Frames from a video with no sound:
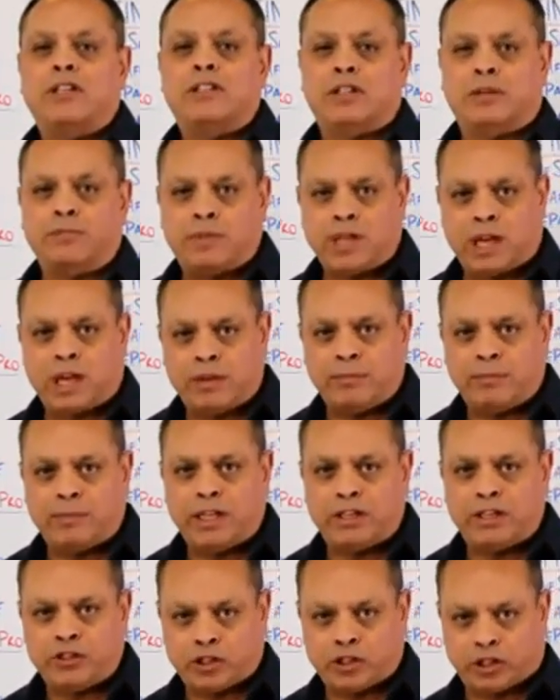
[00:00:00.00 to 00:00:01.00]
sometime
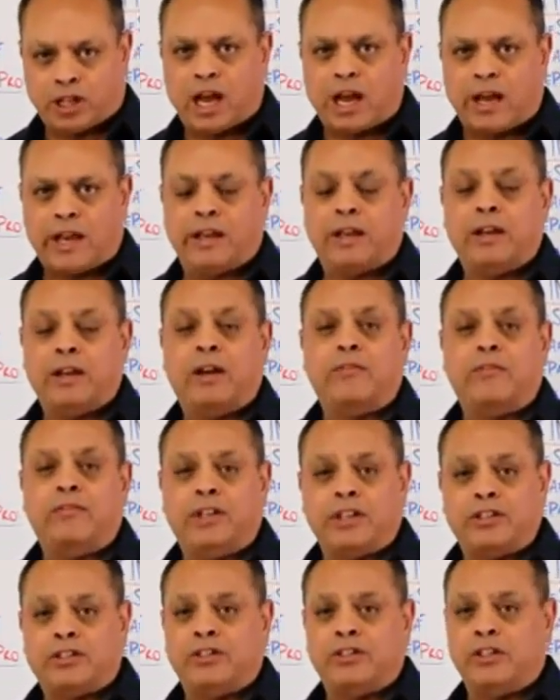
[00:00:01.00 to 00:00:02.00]
in July of
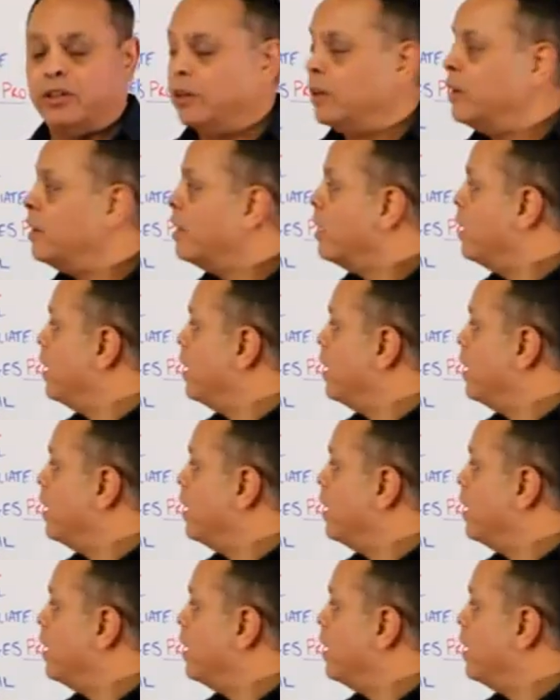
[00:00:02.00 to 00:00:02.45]
this year.